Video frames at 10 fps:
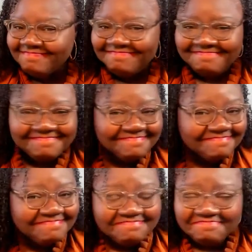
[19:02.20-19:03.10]

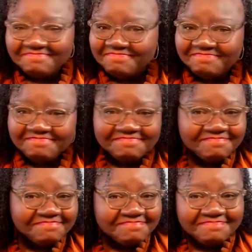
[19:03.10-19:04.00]

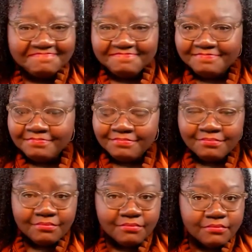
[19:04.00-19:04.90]

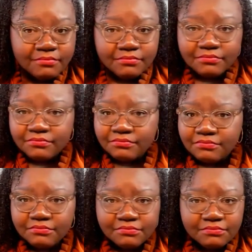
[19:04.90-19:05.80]

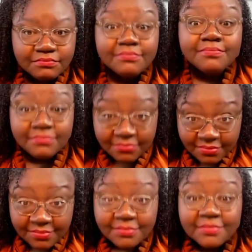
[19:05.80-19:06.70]

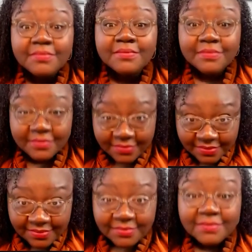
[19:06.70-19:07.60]

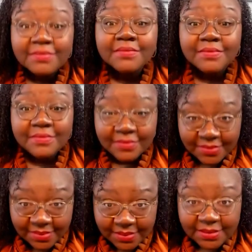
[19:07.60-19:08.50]

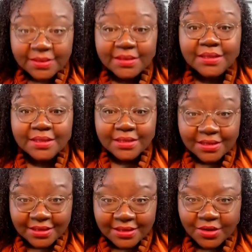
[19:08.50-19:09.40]

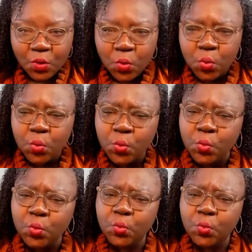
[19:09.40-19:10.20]
(silent)